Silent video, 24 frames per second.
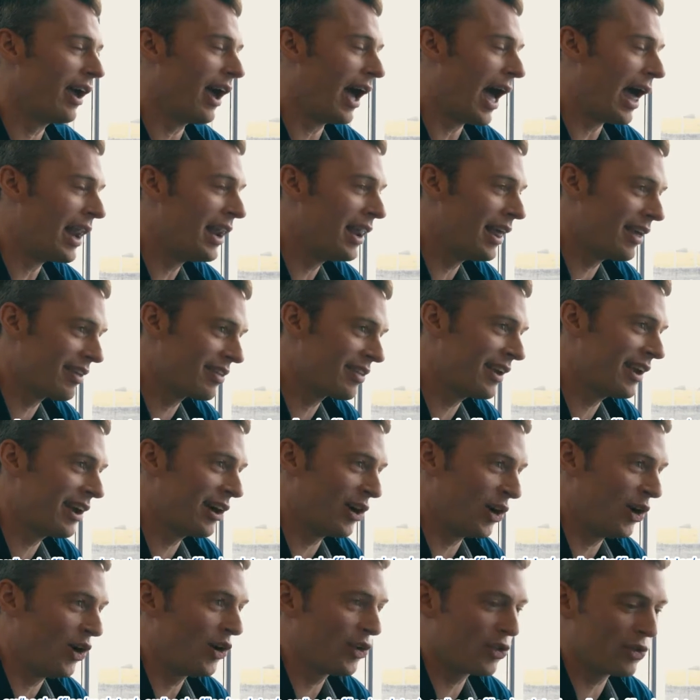unless they
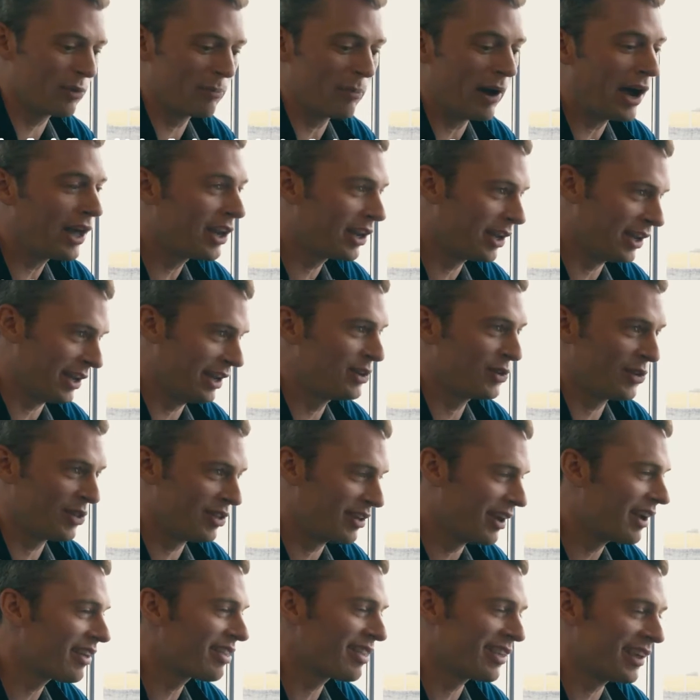are also mining
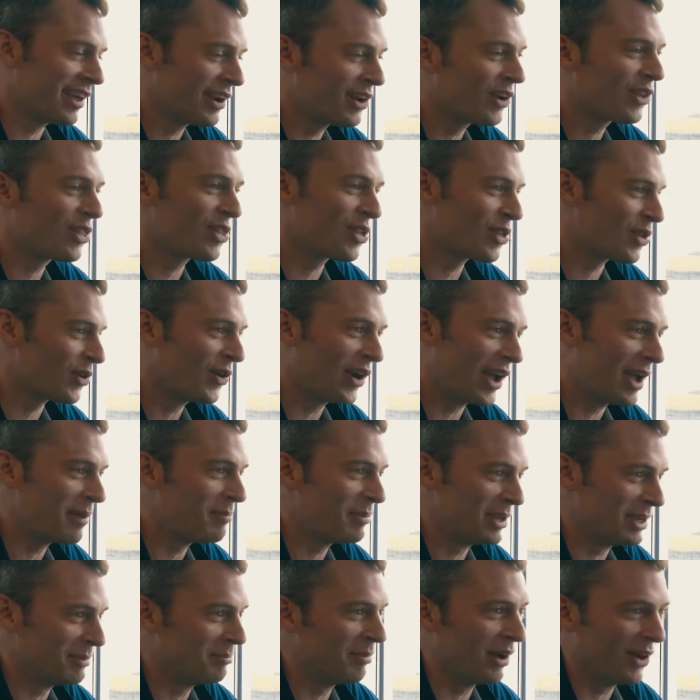enthusiasts, they are not so
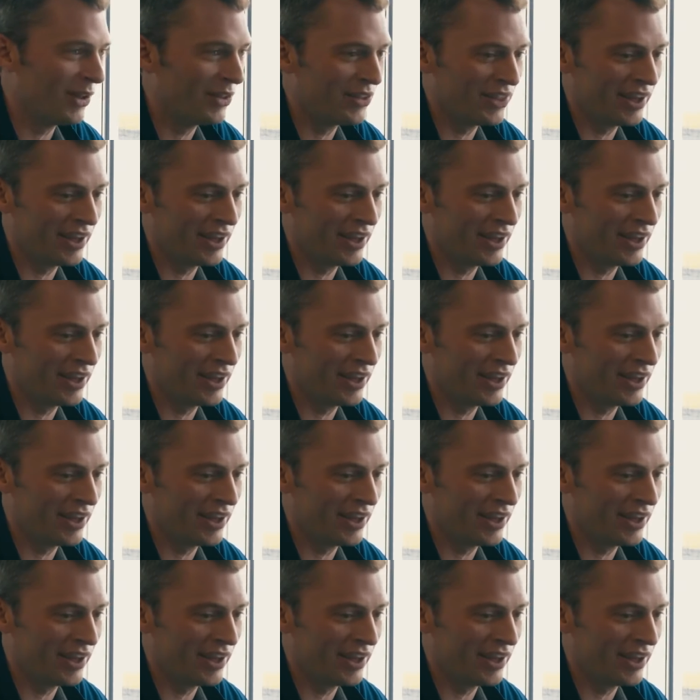happy about